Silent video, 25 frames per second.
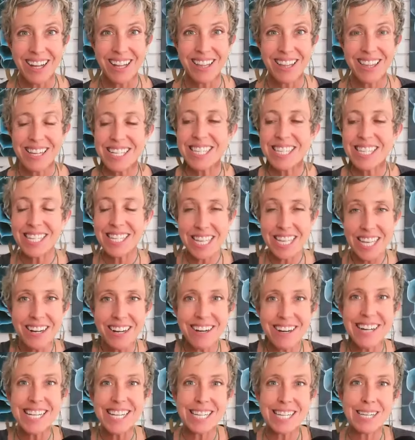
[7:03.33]
The
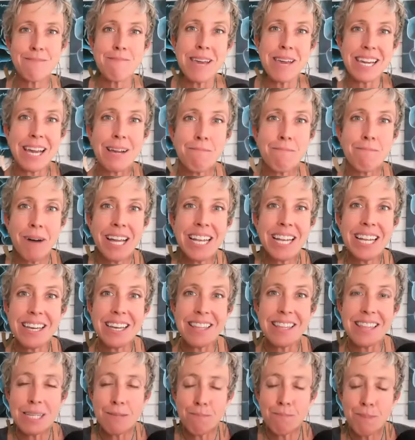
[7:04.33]
secret to making money in
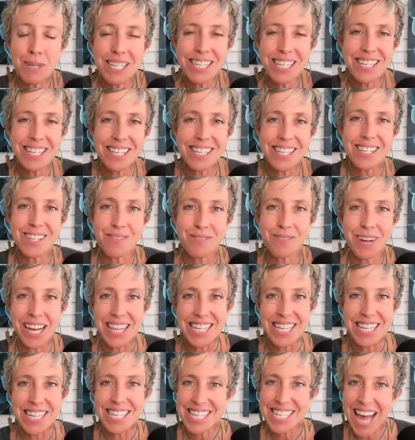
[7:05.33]
these businesses, write
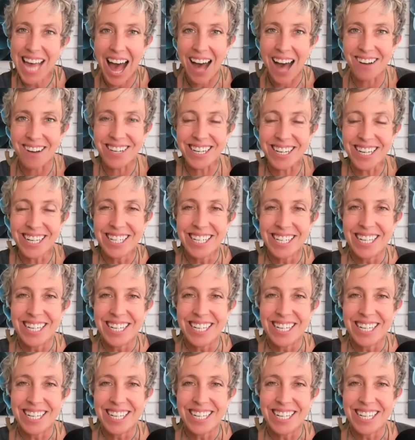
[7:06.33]
this down,